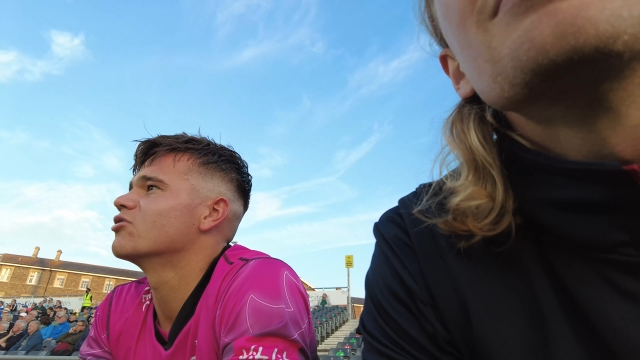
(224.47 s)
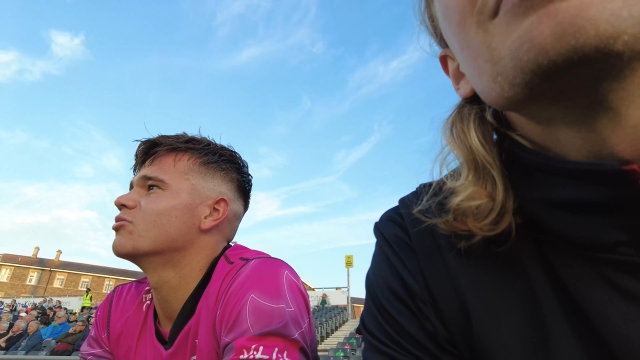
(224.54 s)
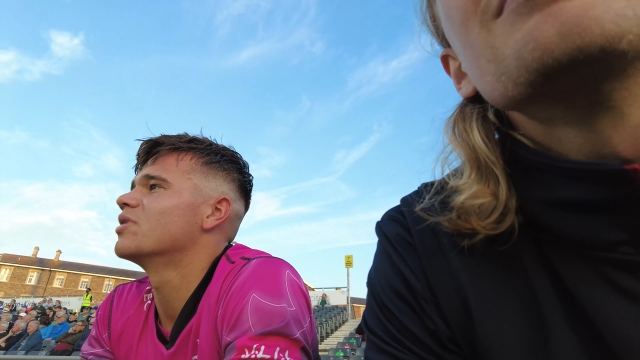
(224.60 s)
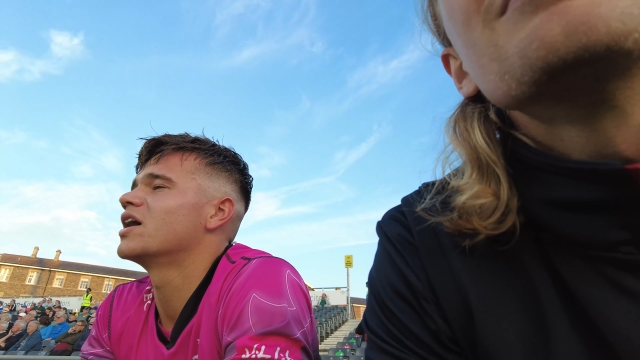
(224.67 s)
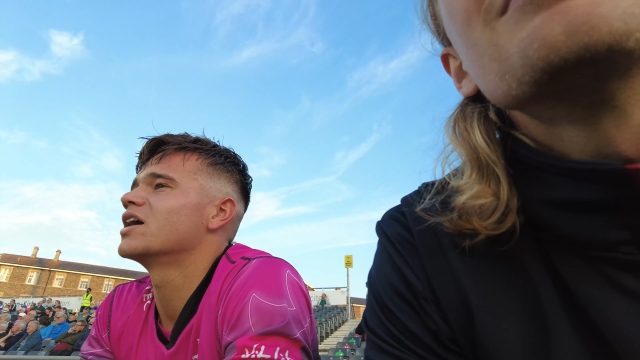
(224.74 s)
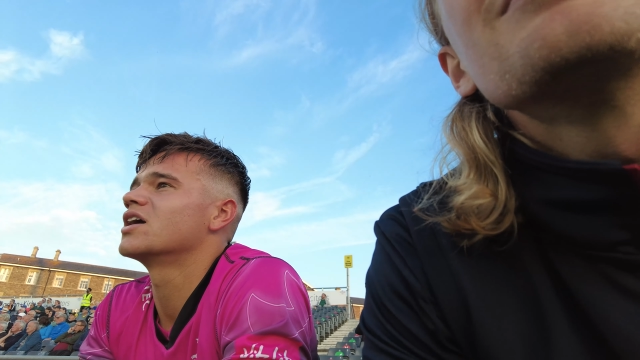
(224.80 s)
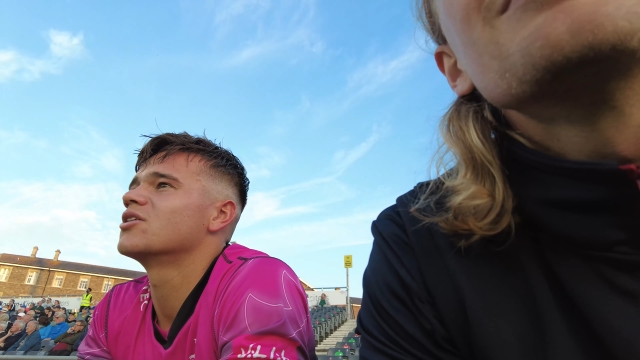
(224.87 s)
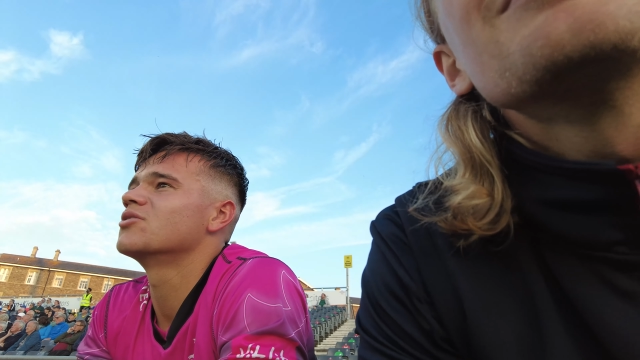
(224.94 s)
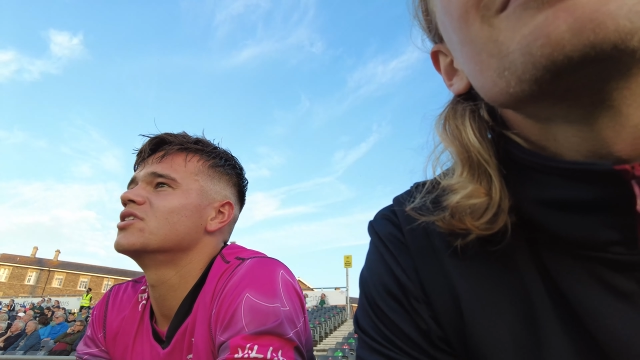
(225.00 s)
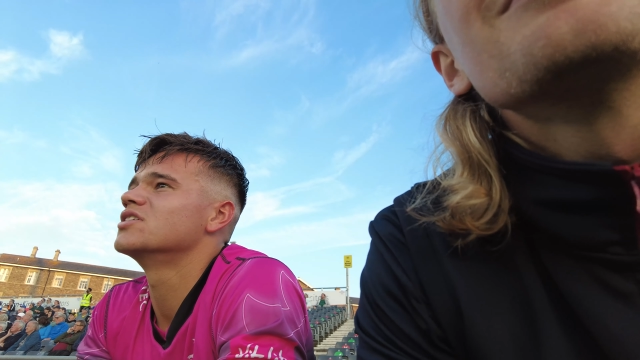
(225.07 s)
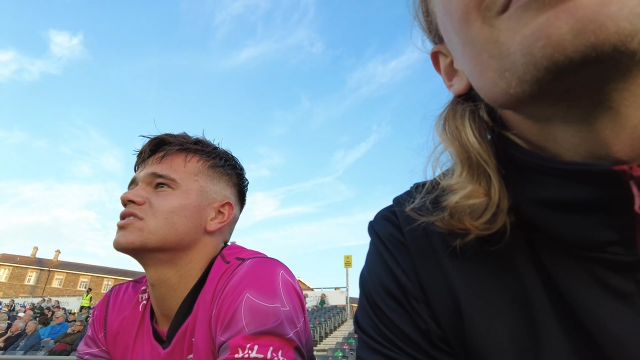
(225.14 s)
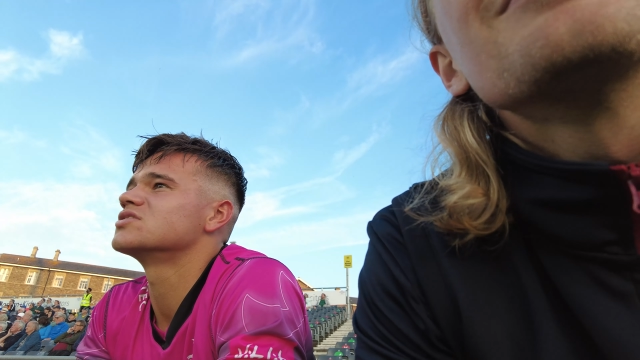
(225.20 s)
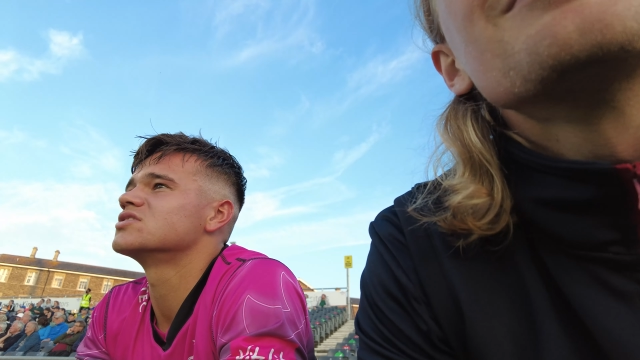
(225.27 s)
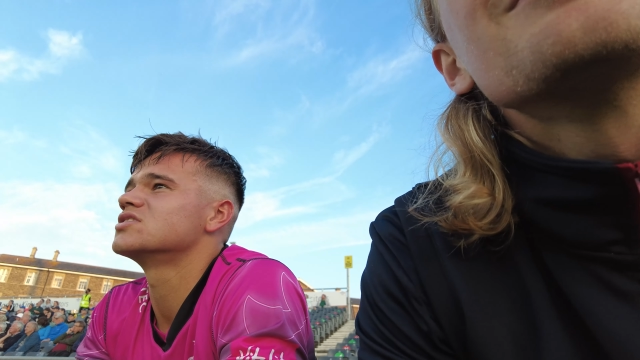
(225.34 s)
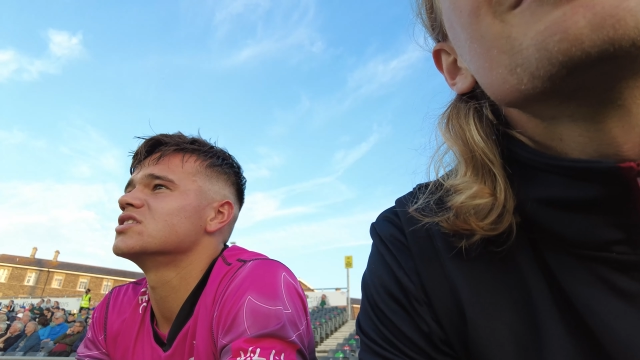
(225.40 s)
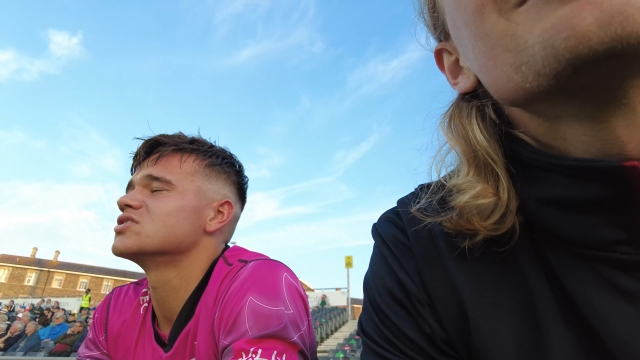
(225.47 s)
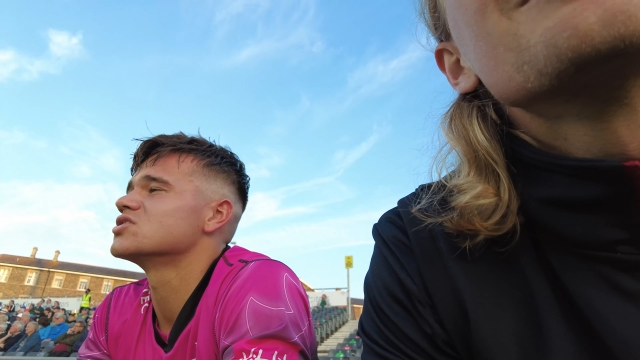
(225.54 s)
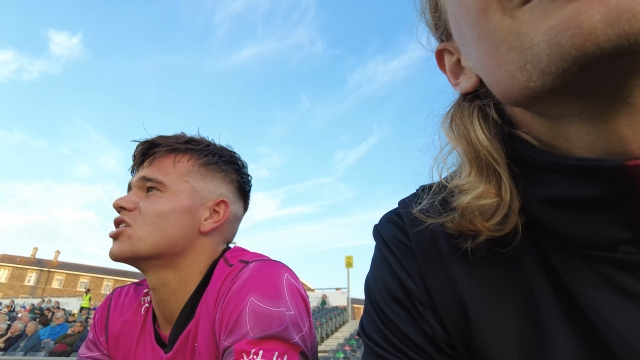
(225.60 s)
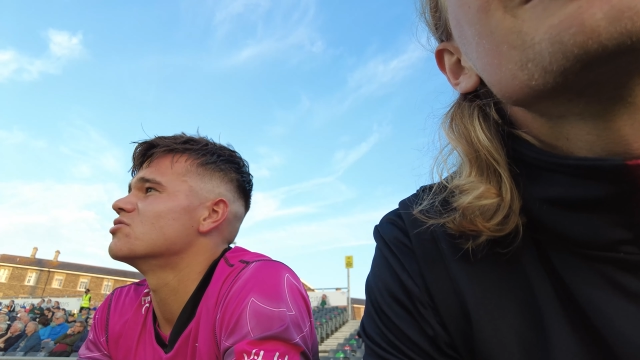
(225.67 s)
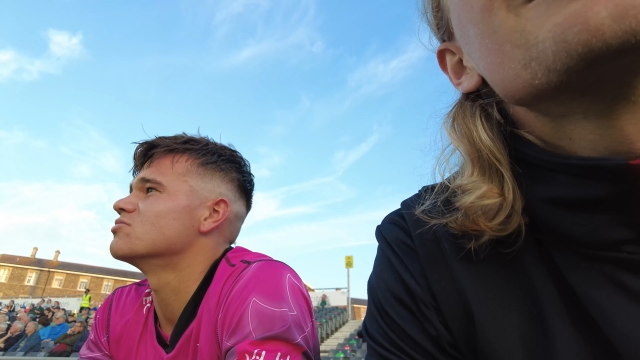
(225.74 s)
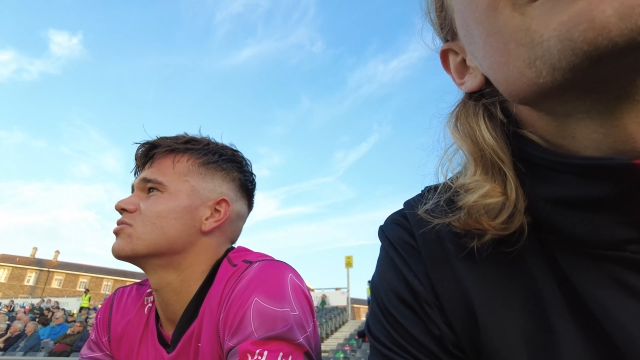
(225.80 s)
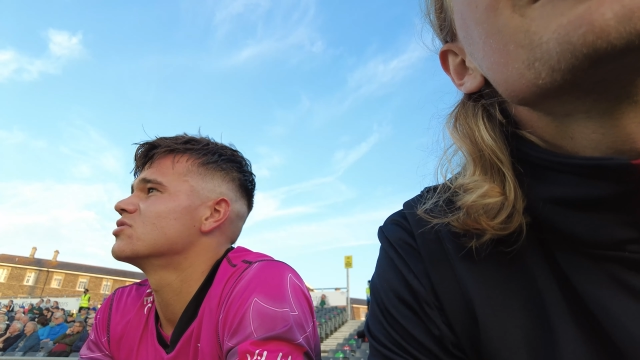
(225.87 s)
on batting how he is from
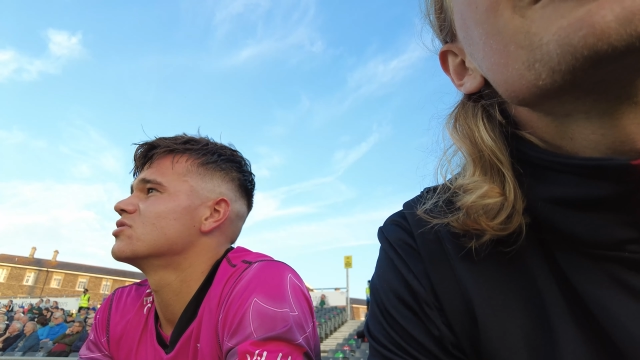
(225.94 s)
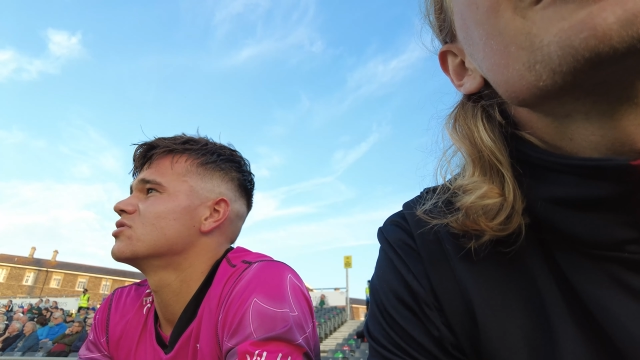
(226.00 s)
CSA.